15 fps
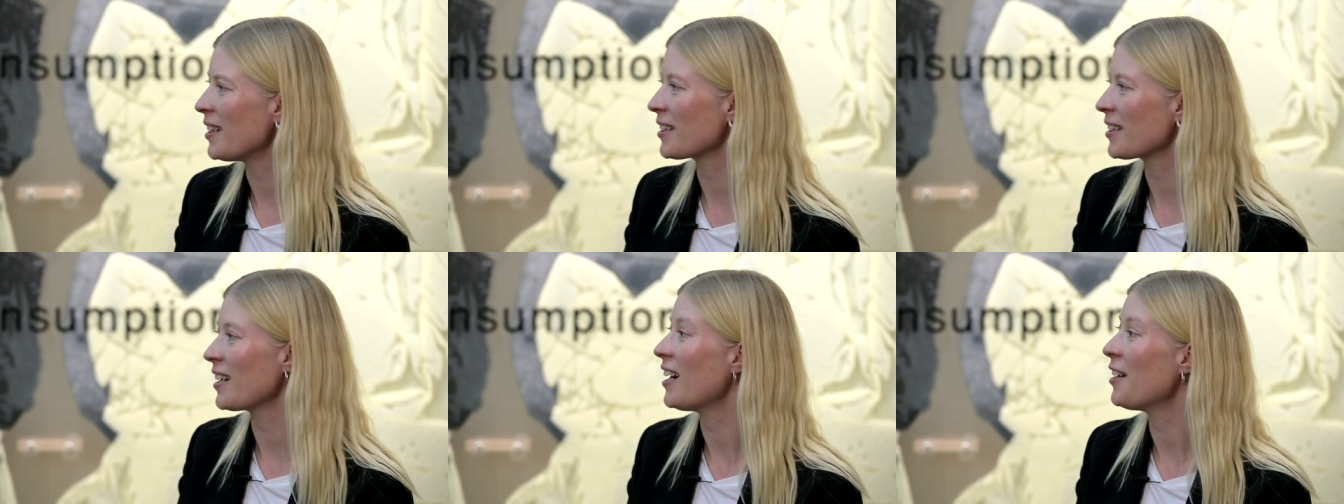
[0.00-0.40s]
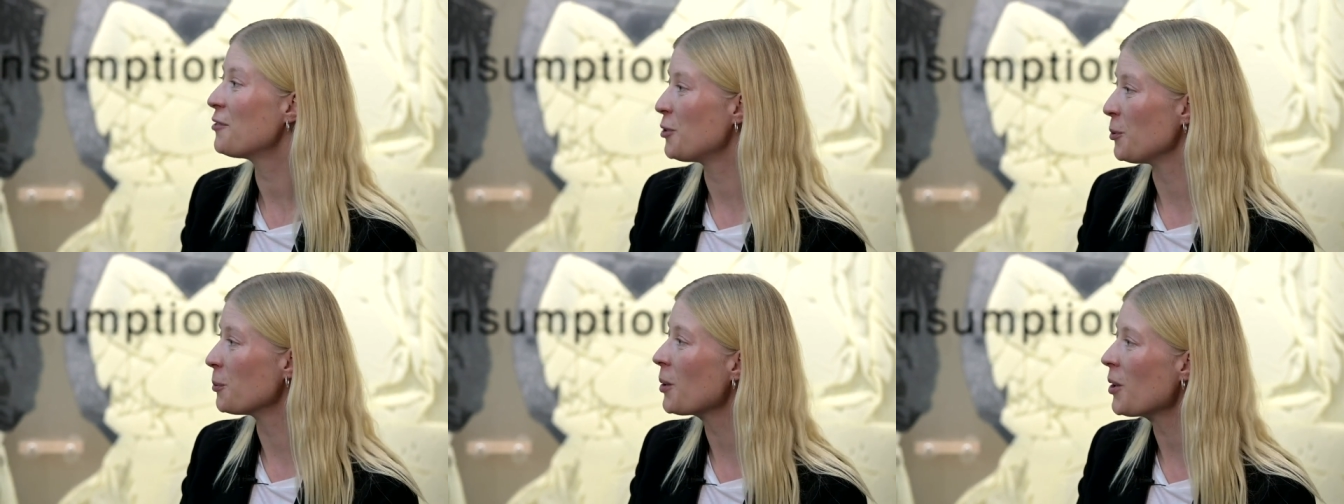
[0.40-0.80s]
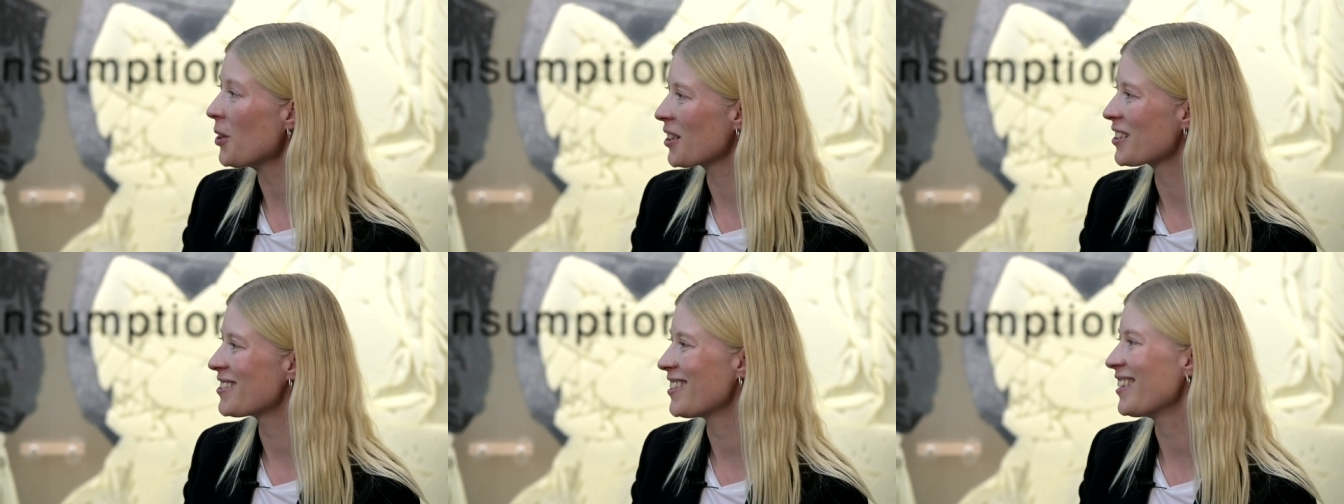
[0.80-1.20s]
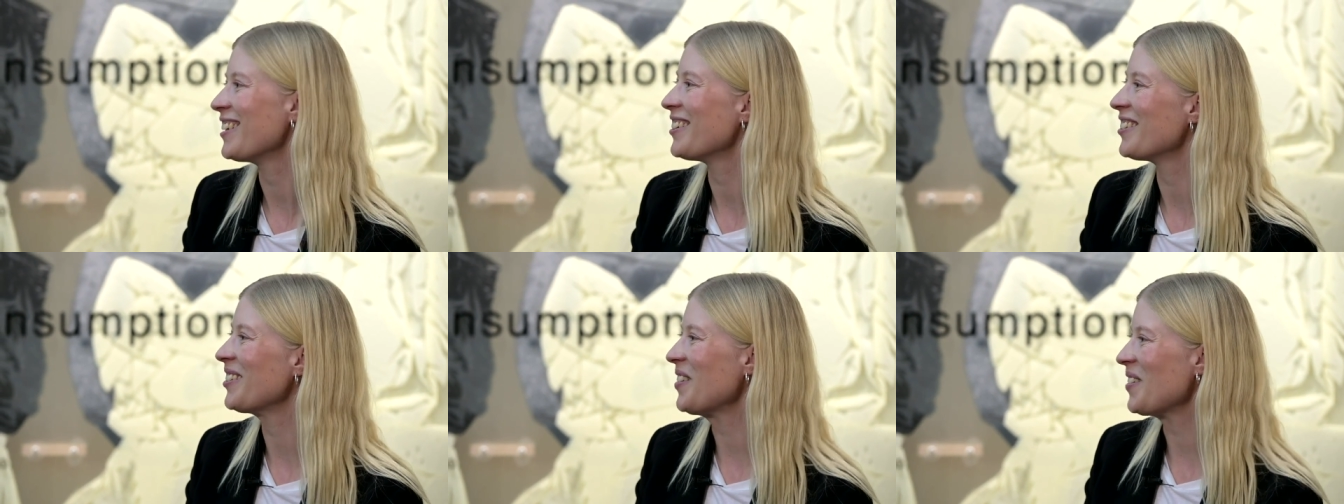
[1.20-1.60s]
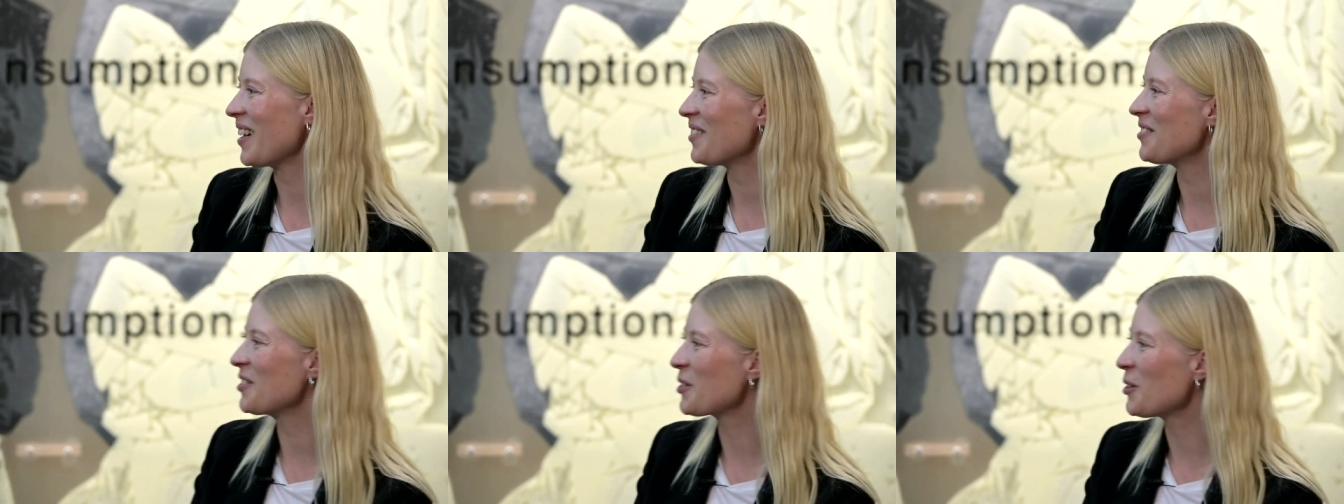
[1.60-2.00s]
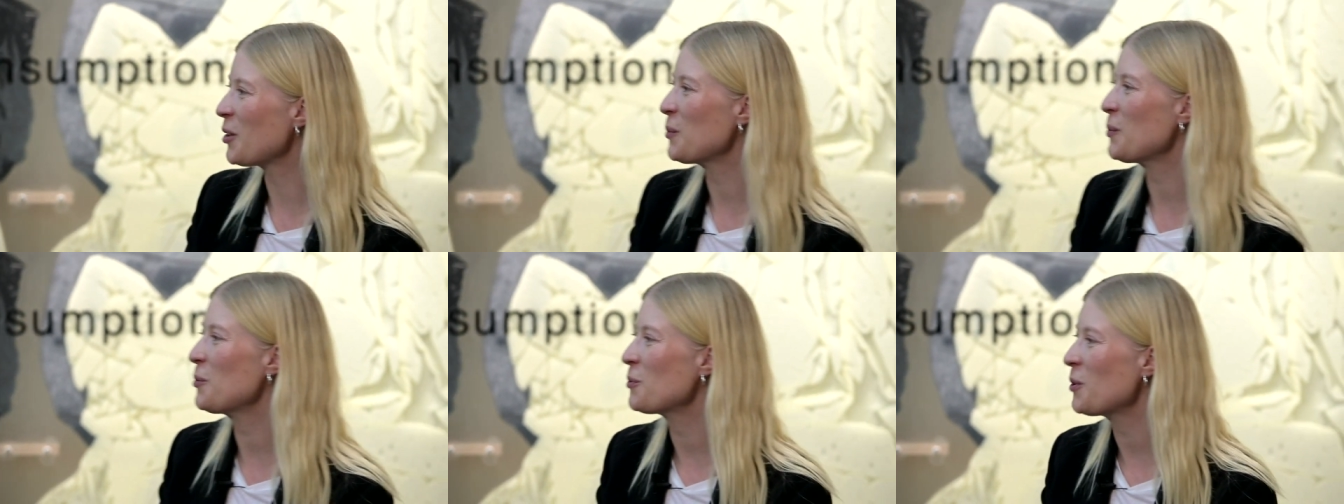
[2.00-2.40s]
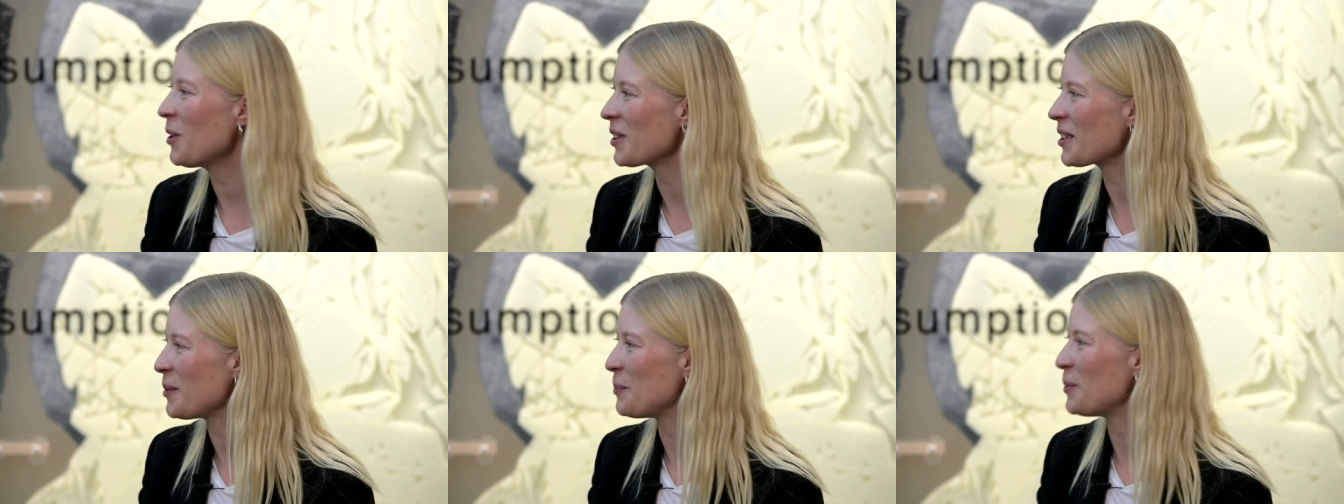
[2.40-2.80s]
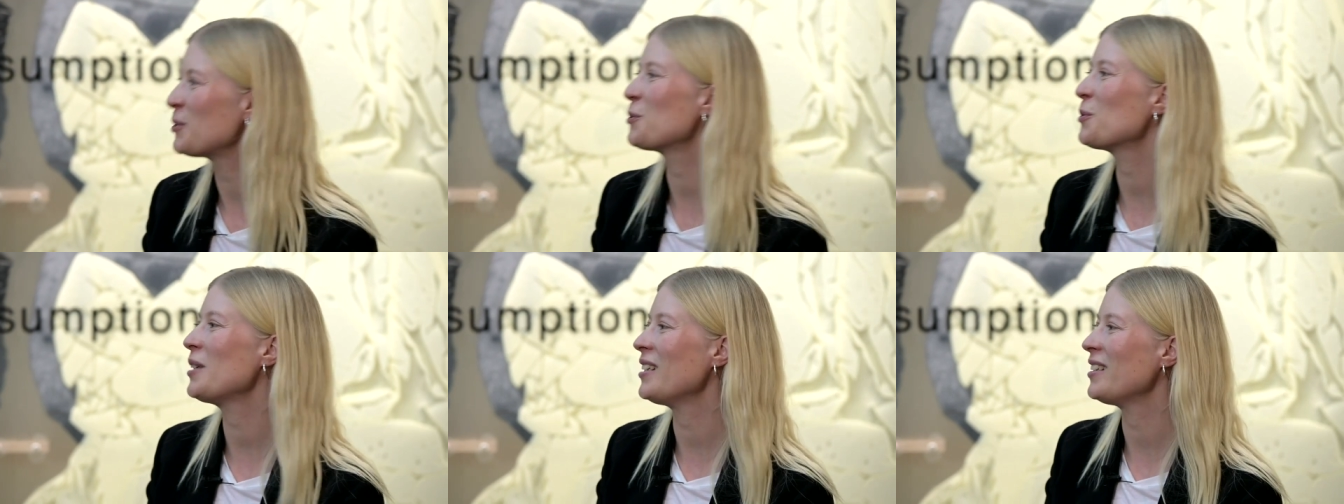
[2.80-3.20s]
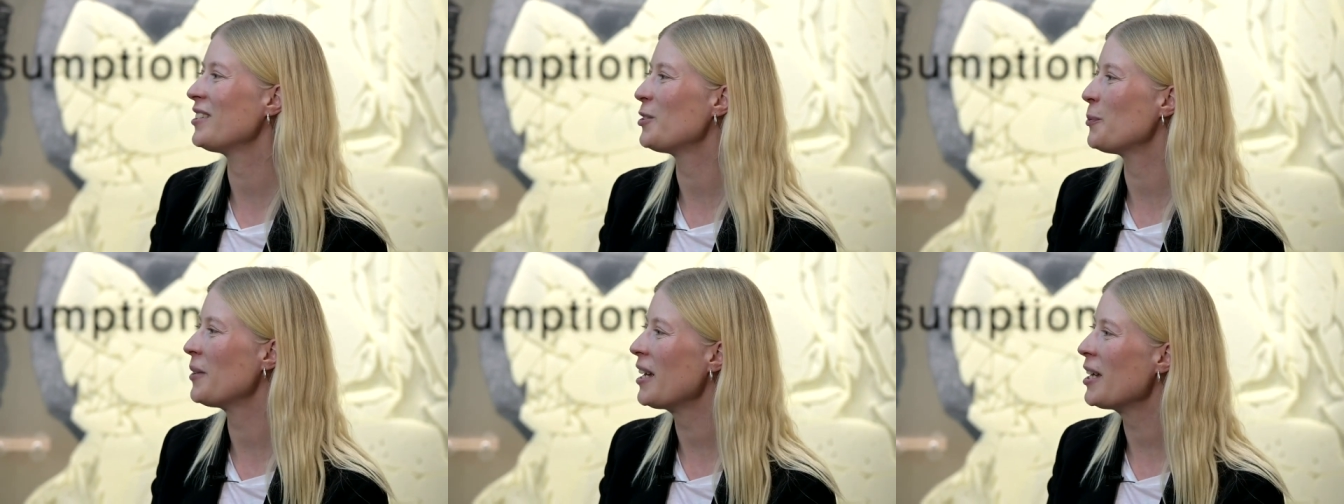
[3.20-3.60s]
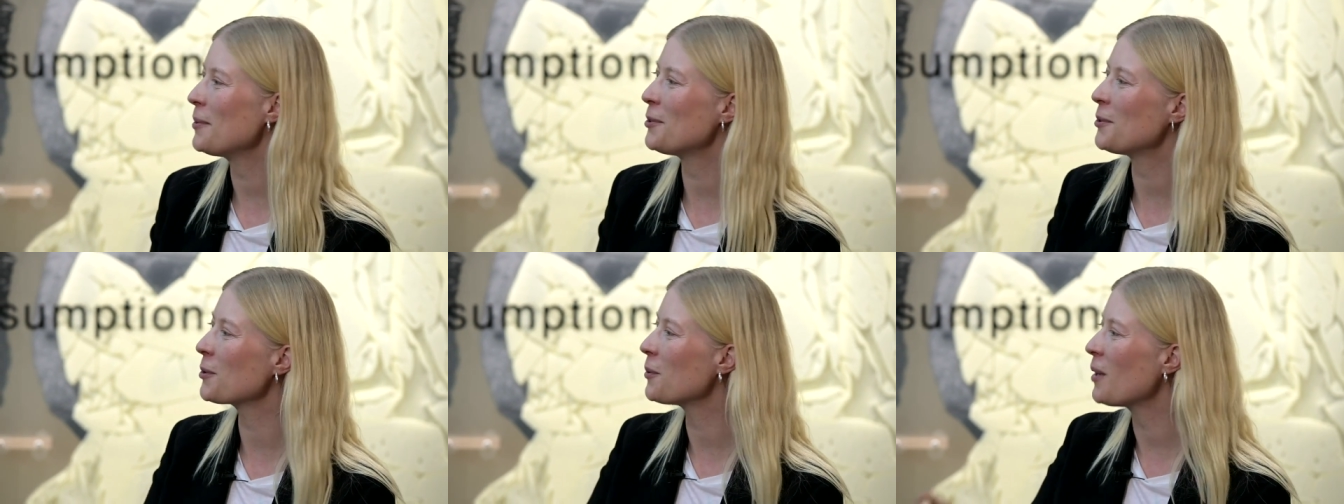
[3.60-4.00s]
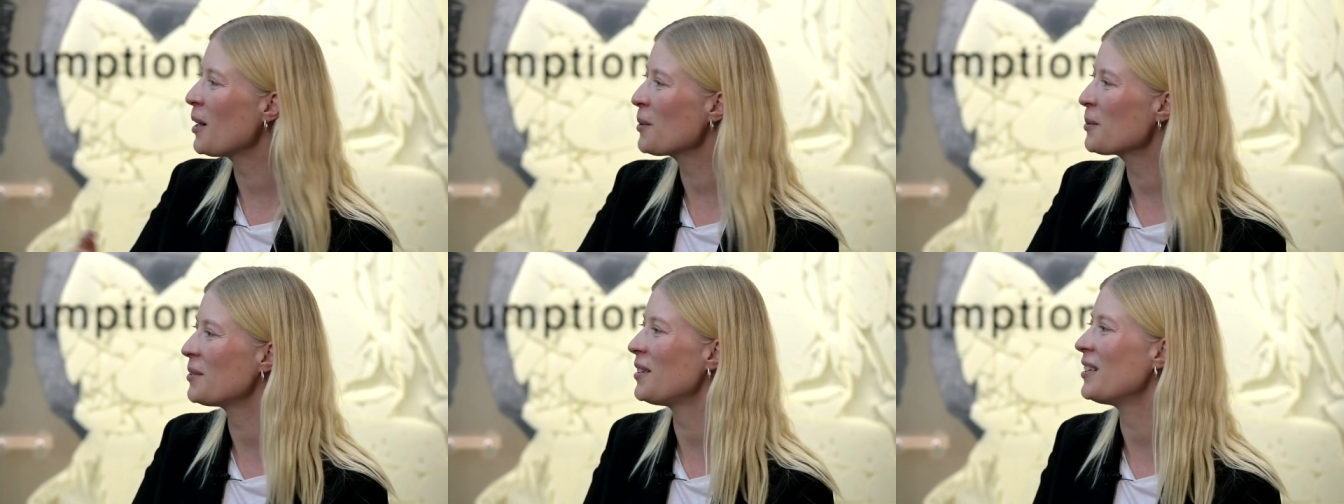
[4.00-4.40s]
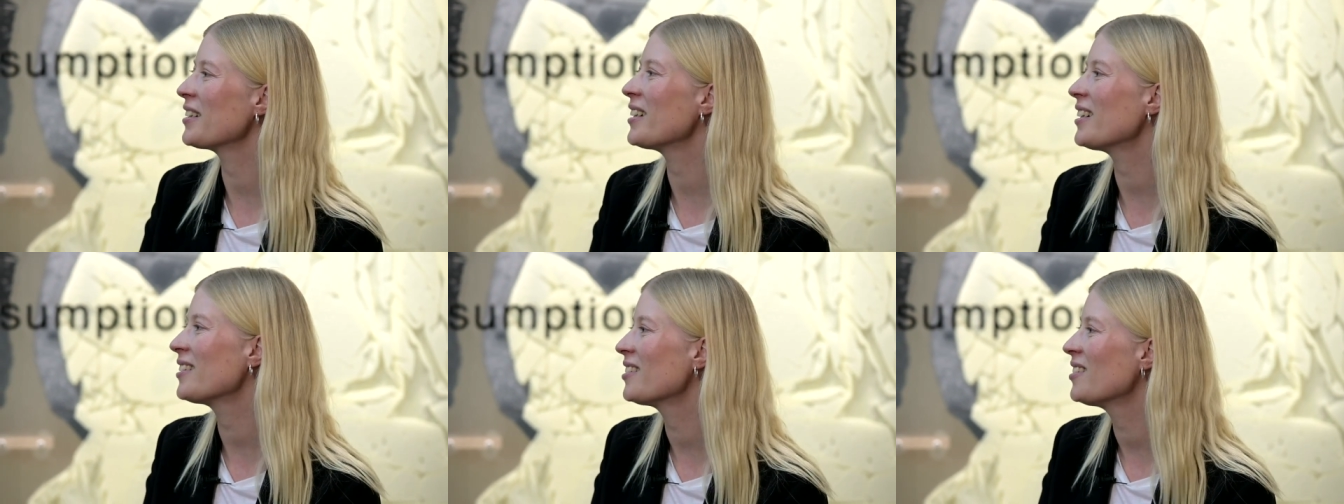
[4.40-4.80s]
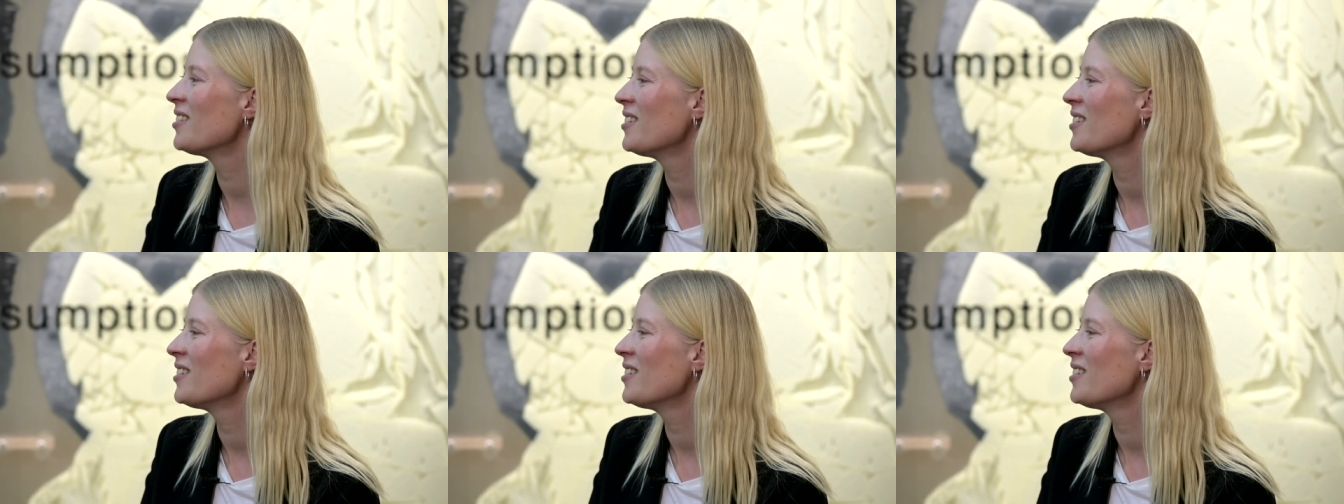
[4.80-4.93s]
Like I have to work still, you know, I have to go home and work in between to be able to go out there again.